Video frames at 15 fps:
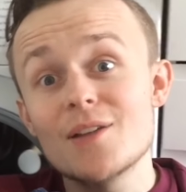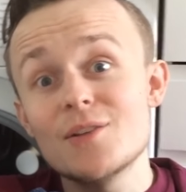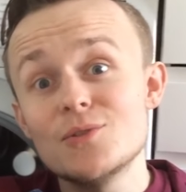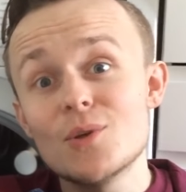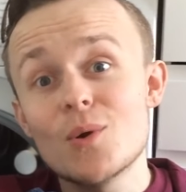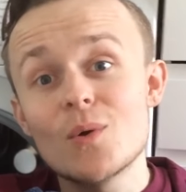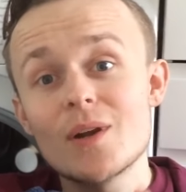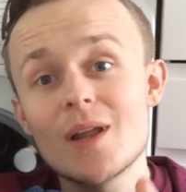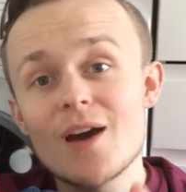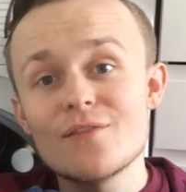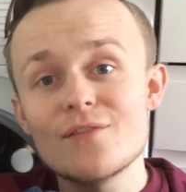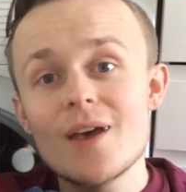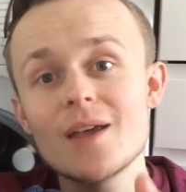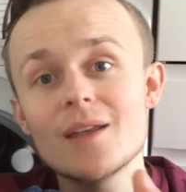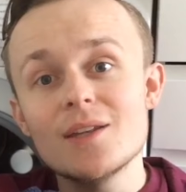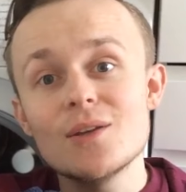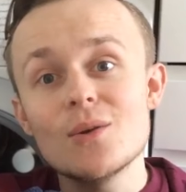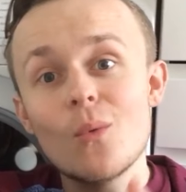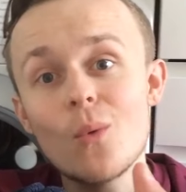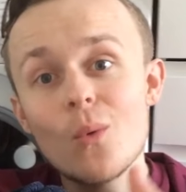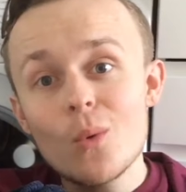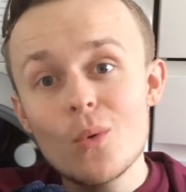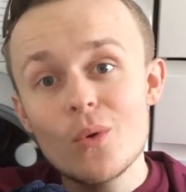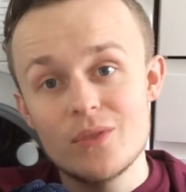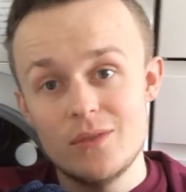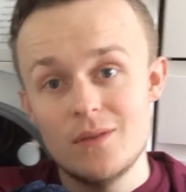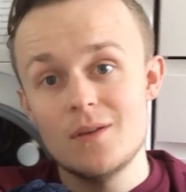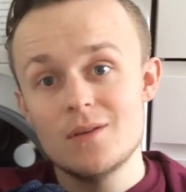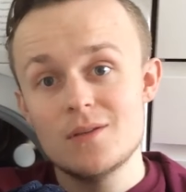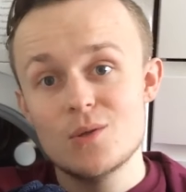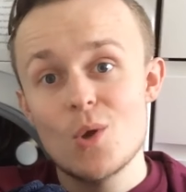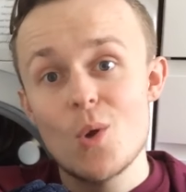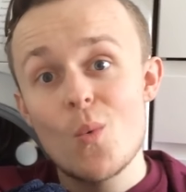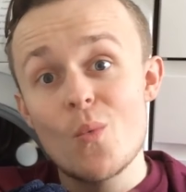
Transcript: and you don't want to have any awkwardness